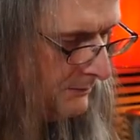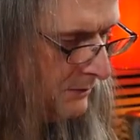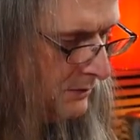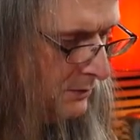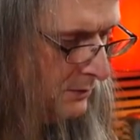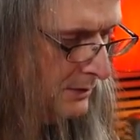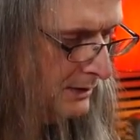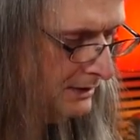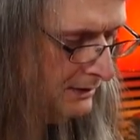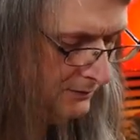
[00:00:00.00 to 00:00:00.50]
I'm
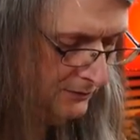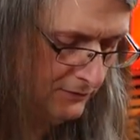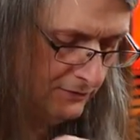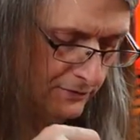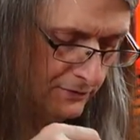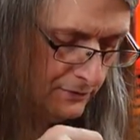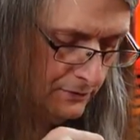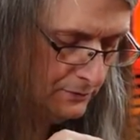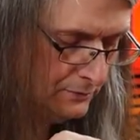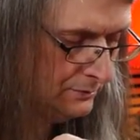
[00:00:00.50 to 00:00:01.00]
going
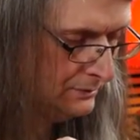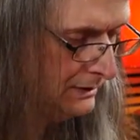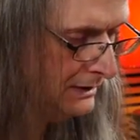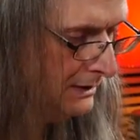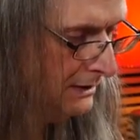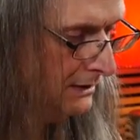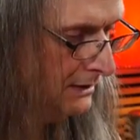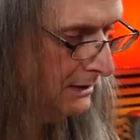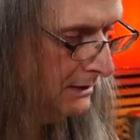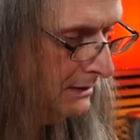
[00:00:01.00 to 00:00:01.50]
to
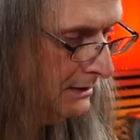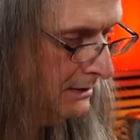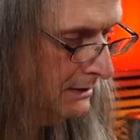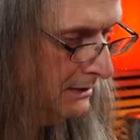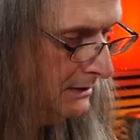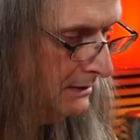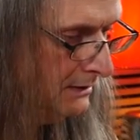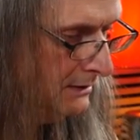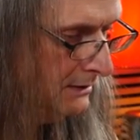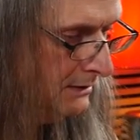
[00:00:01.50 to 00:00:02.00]

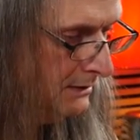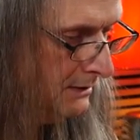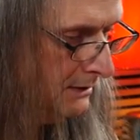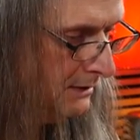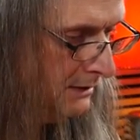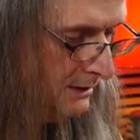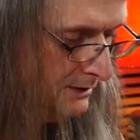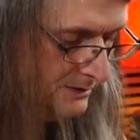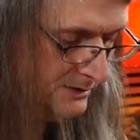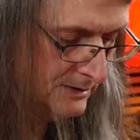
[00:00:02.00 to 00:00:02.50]

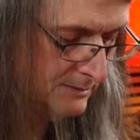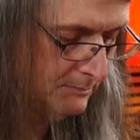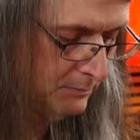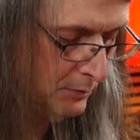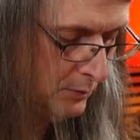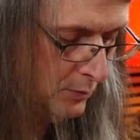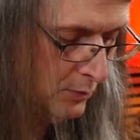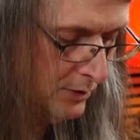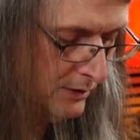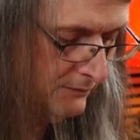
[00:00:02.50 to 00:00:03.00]

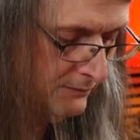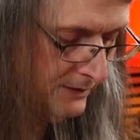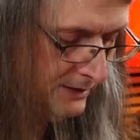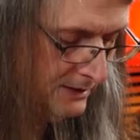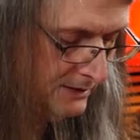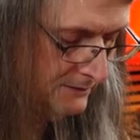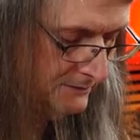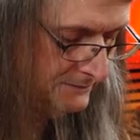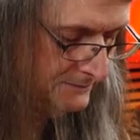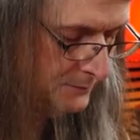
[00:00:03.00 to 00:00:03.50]
explore if I
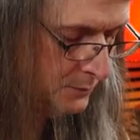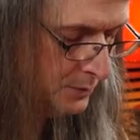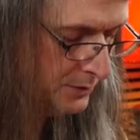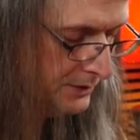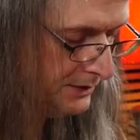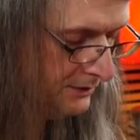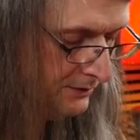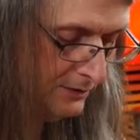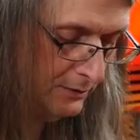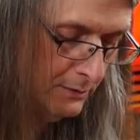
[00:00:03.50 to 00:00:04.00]
can
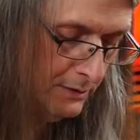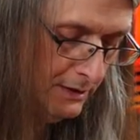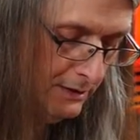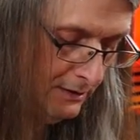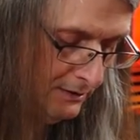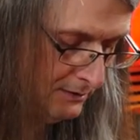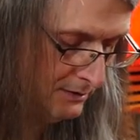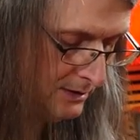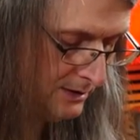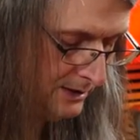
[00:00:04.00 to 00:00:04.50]
afford to do it
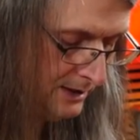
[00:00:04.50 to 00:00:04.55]
here.